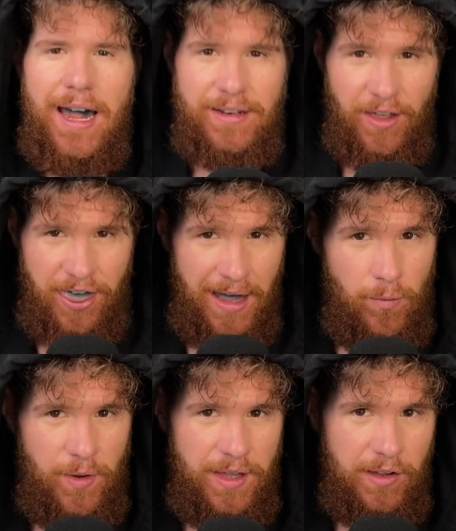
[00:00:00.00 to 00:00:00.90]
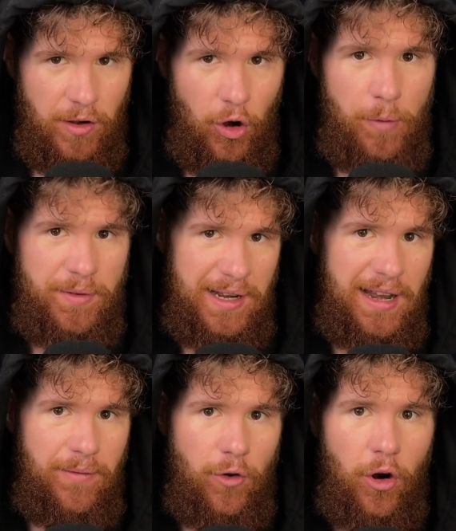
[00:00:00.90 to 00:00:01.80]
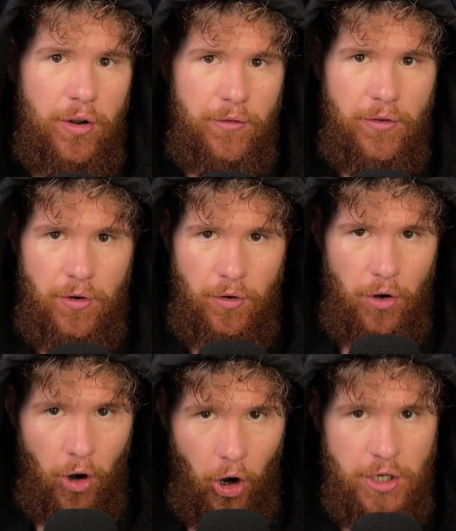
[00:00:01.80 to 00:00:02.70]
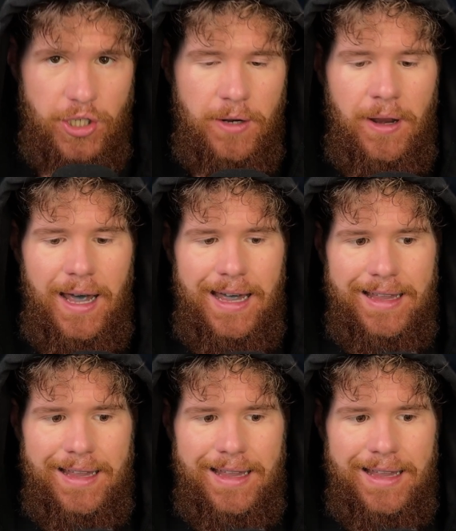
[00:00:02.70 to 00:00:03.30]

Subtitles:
The thing with these herbs, a little word of caution,